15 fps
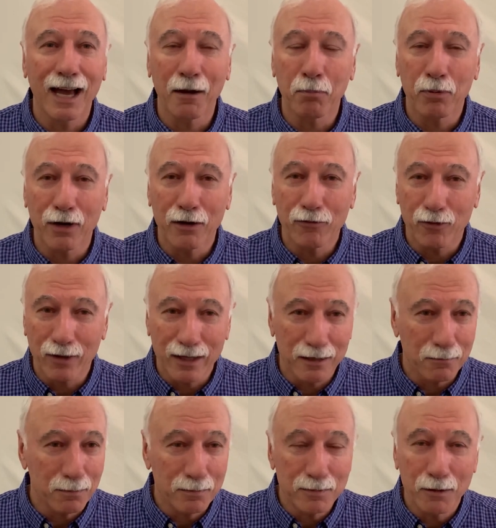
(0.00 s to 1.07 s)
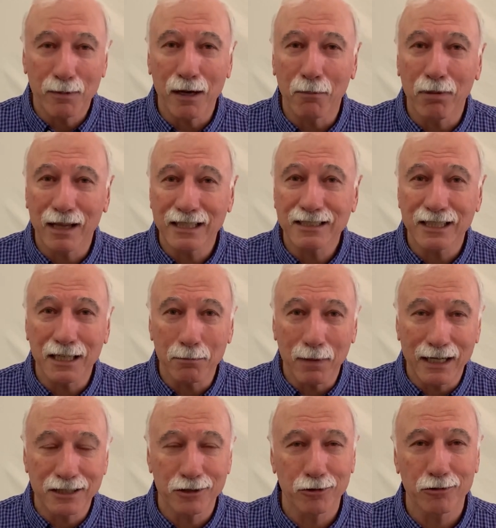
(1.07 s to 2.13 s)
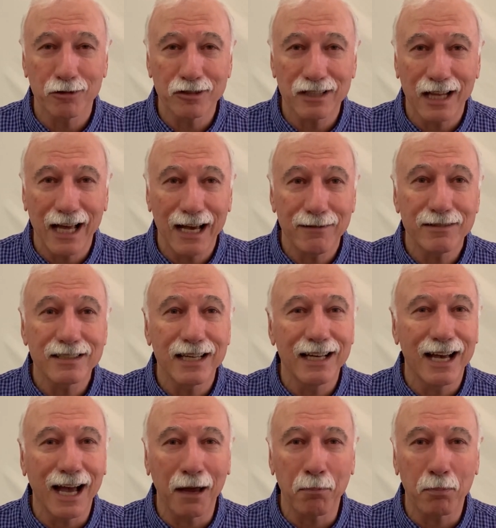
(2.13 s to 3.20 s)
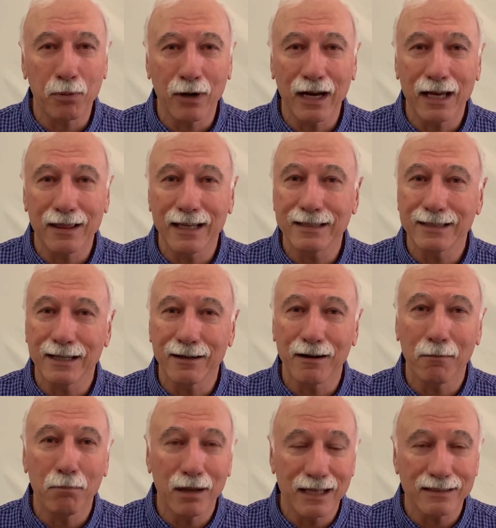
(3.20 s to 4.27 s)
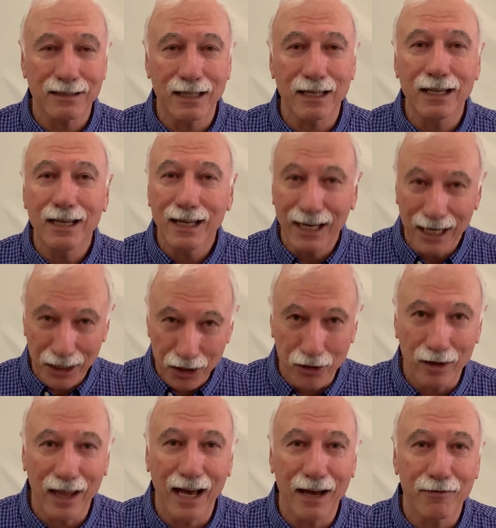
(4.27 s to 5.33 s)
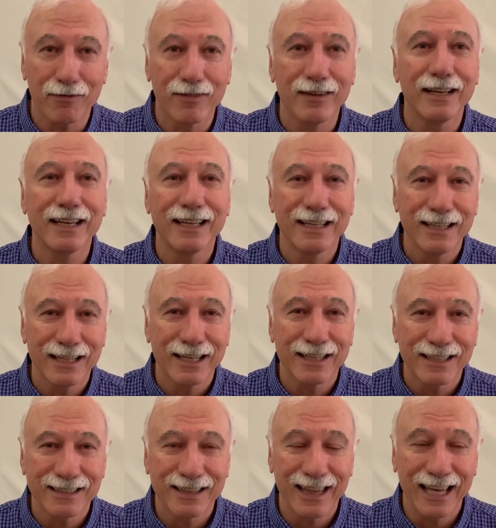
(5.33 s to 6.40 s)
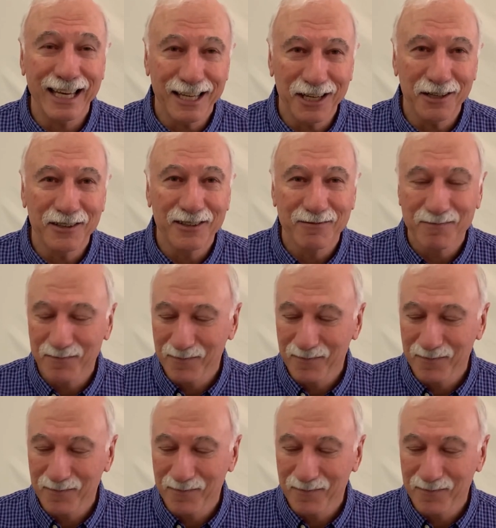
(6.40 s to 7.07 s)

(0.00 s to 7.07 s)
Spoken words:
I pray for there to be a blessing in my children's lives. I pray that they're a blessing in your life. Thank you.